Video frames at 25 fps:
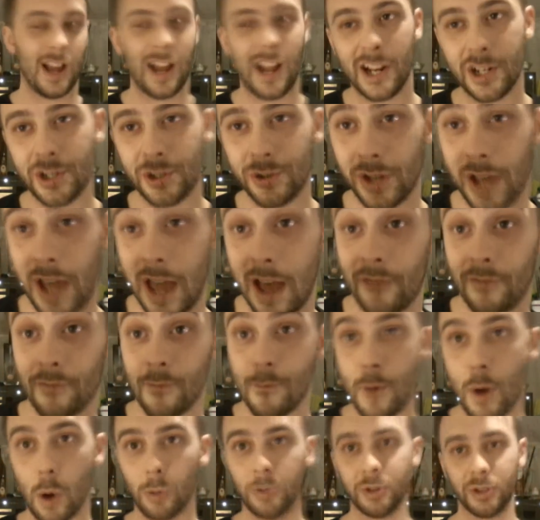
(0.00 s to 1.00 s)
actually have
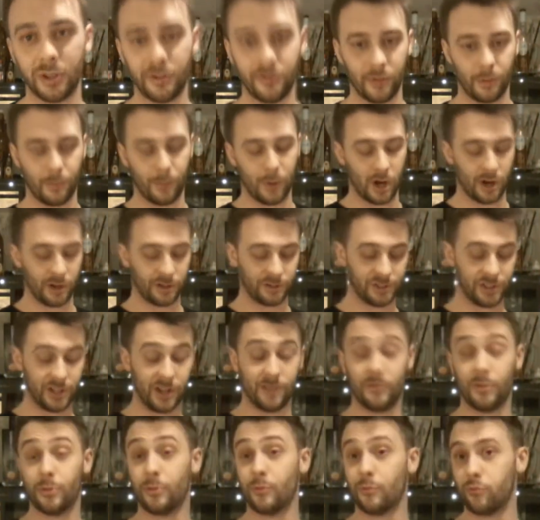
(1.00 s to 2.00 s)
most of the bottles. I
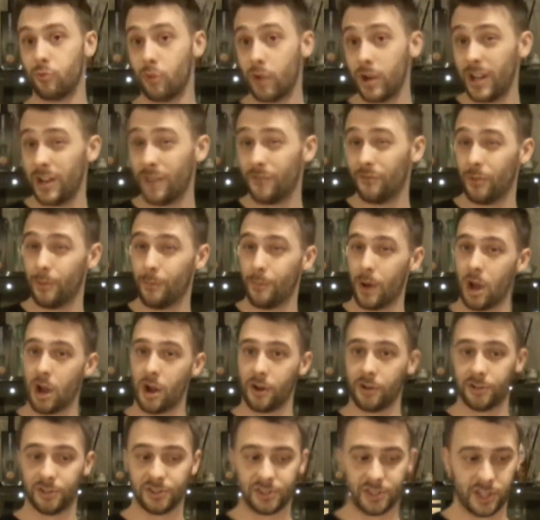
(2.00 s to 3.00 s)
have 3 of the
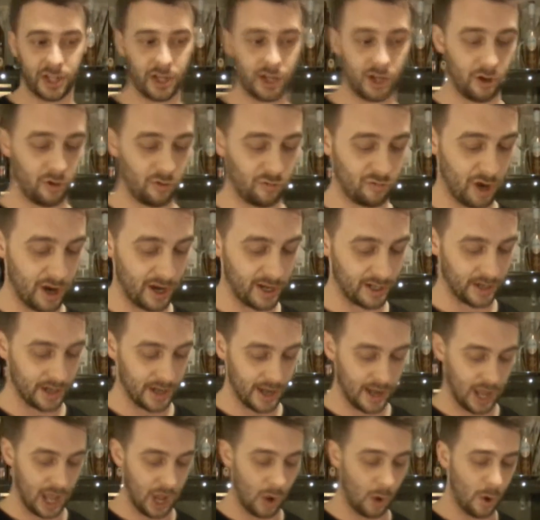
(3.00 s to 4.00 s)
bottles here right
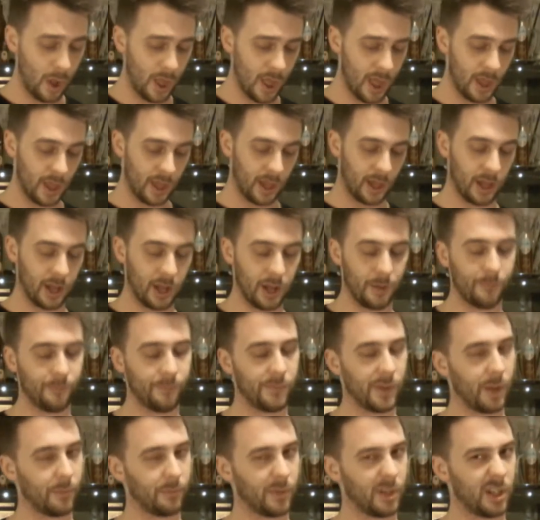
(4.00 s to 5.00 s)
now. I'm
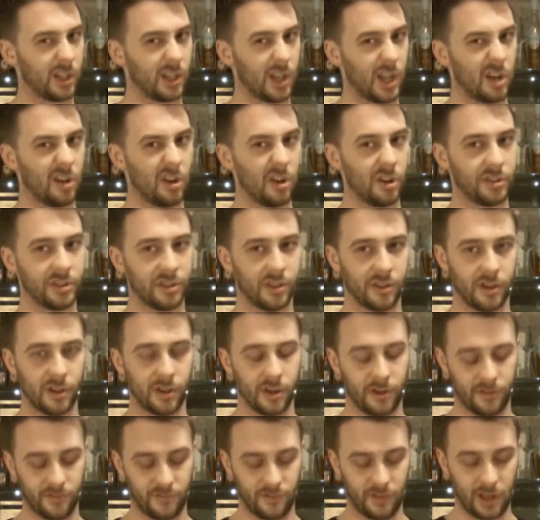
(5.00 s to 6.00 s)
gonna get on
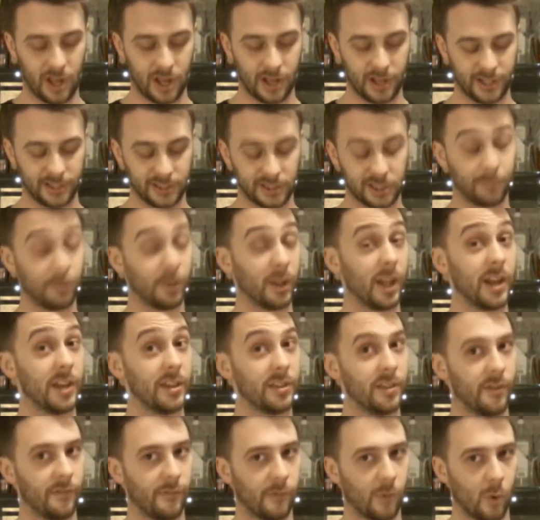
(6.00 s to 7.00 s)
to
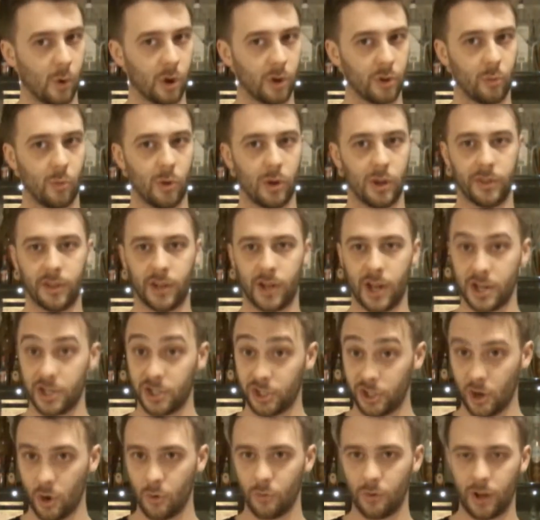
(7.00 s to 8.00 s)
explain the 4th one that I
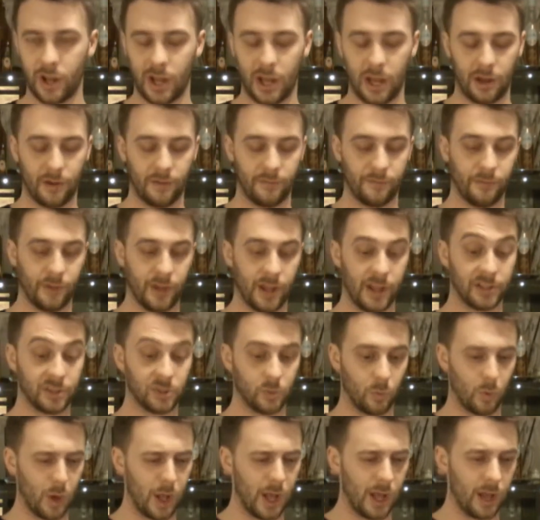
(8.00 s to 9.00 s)
don't have
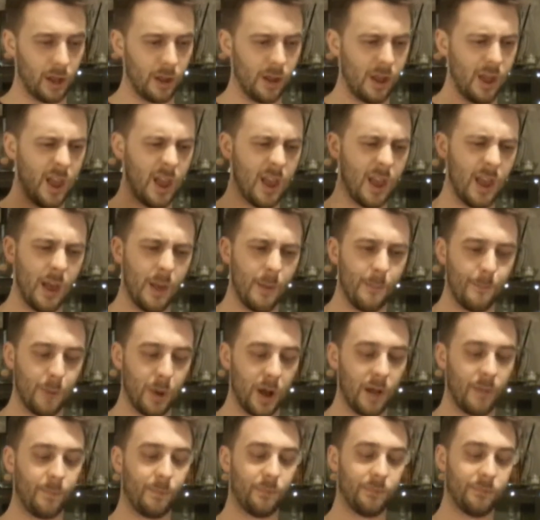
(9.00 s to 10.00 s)
as well,
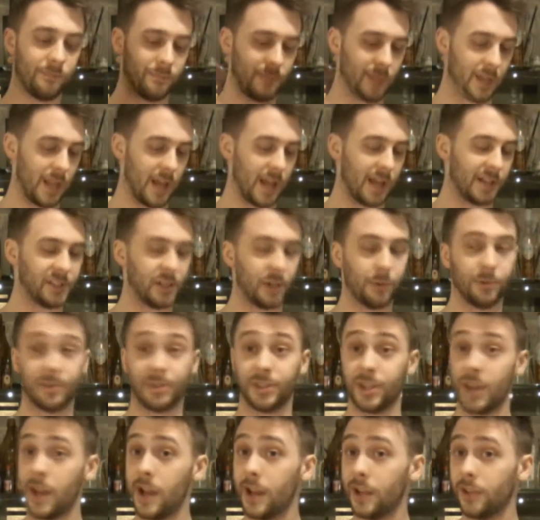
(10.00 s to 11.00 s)
but as I
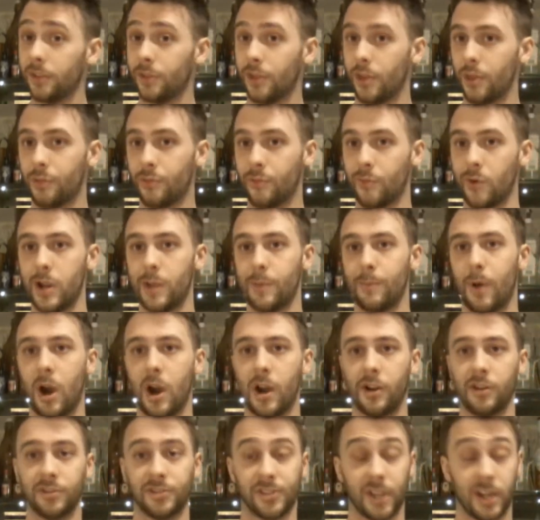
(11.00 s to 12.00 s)
was saying, the 3
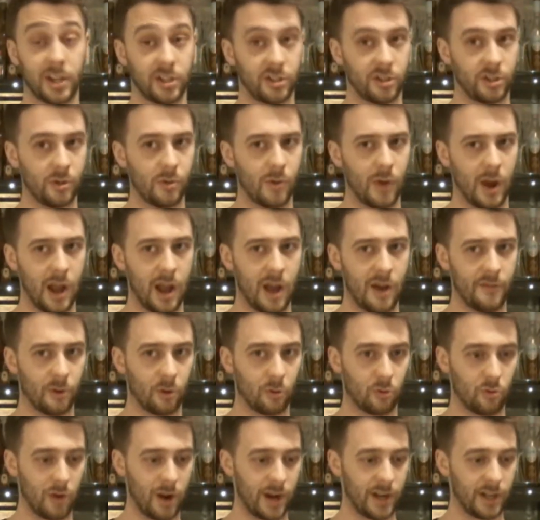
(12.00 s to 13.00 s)
bottles I do have
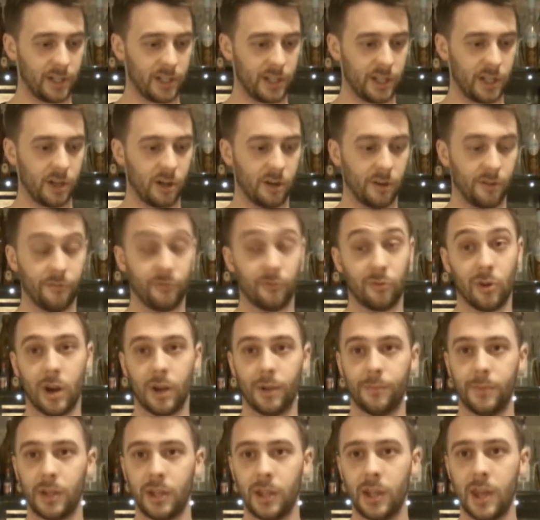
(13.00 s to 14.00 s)
are right here in
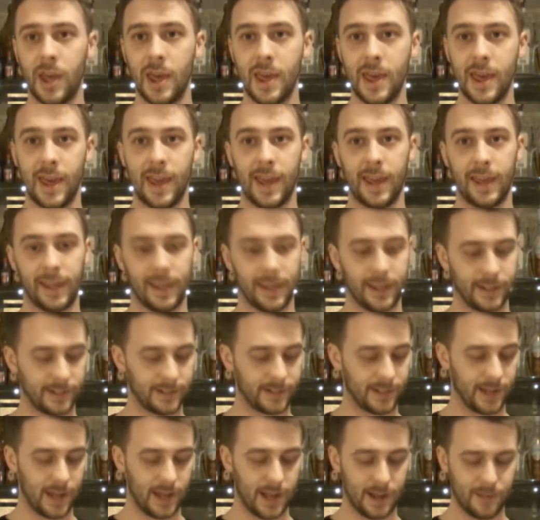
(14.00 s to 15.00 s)
front of me, and